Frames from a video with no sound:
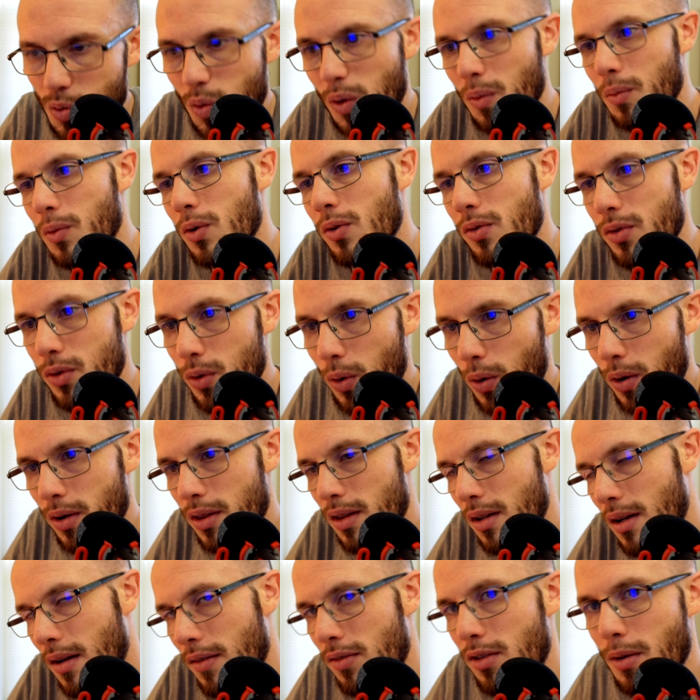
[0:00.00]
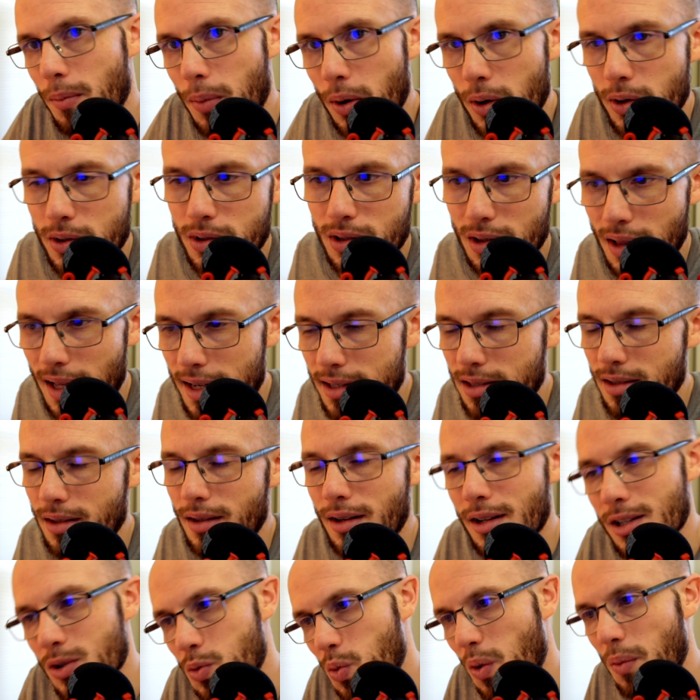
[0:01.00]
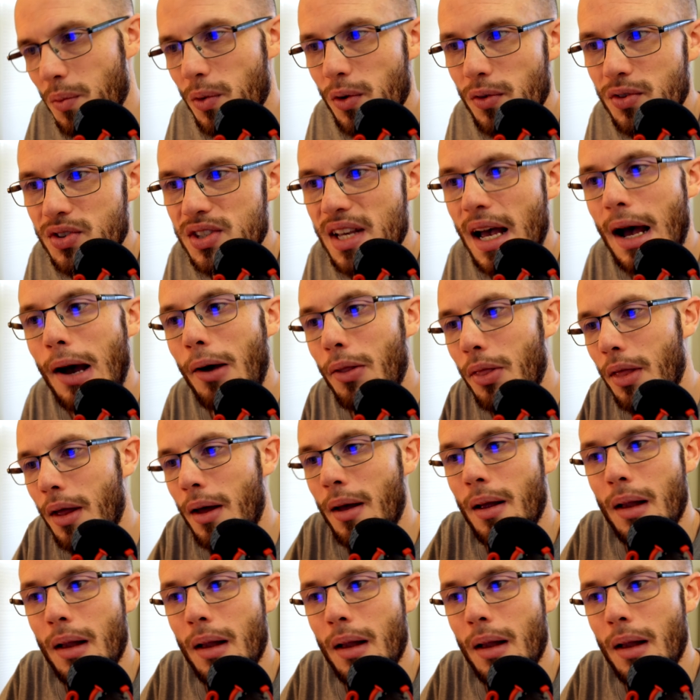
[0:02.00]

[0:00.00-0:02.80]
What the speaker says: we'll move north, and if the ball is less than us, we'll move south.